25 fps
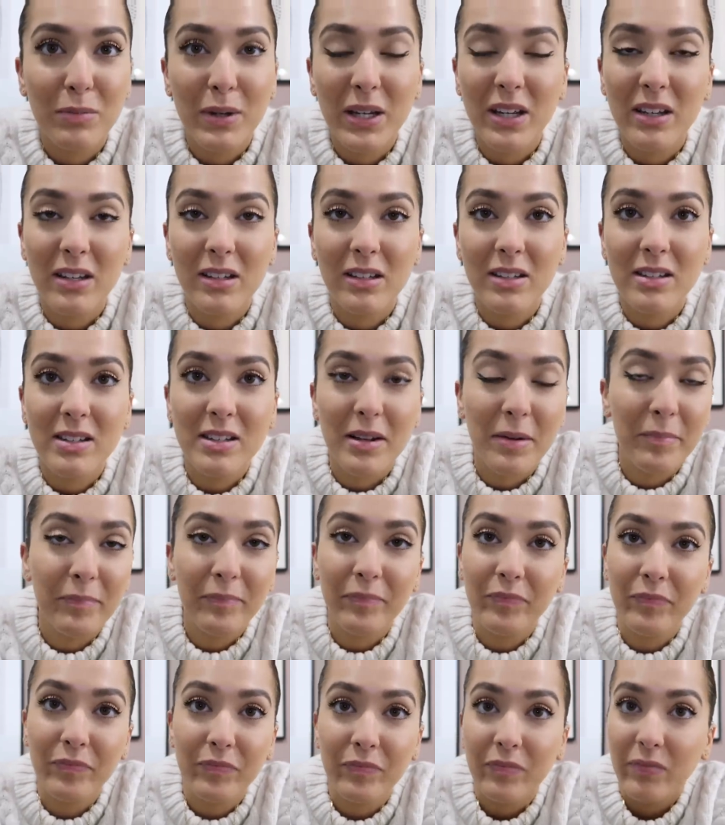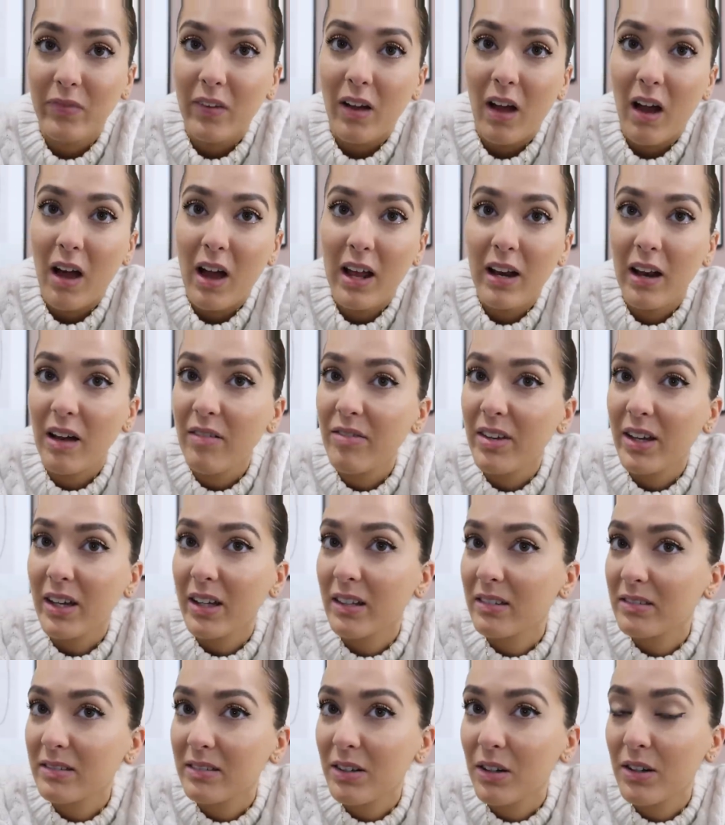because I love it.